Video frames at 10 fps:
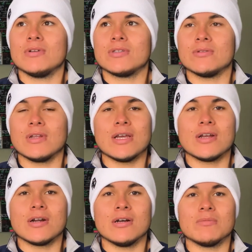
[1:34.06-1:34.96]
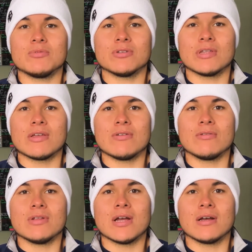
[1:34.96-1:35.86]
layer up so that you're
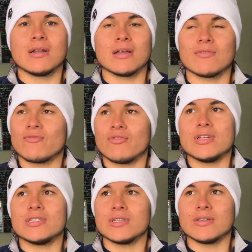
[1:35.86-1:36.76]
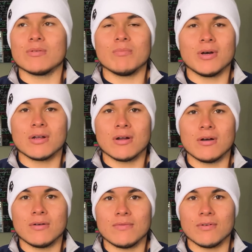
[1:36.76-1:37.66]
not like freezing your butt
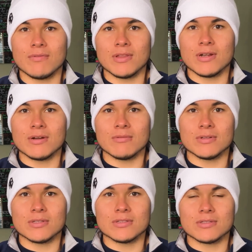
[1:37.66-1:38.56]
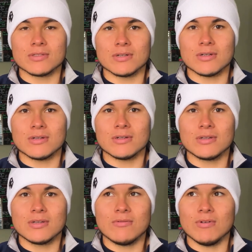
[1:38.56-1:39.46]
off over there when
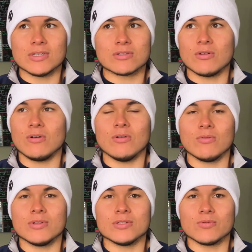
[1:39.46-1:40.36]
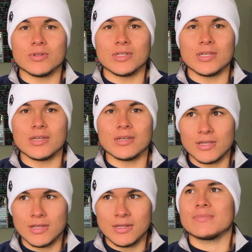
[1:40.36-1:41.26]
it's cold, when it's windy.
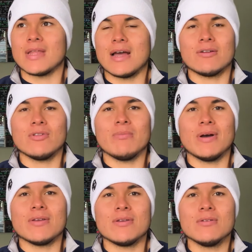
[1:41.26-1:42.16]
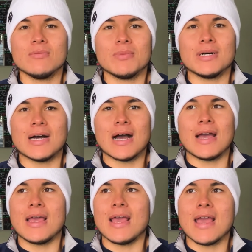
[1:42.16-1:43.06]
I don't know about you, but I
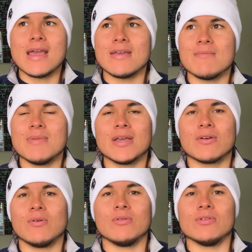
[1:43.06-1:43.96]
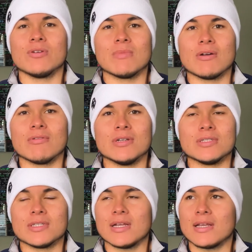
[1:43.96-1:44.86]
hate being cold during my
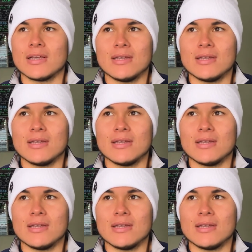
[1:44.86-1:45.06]
runs. Like,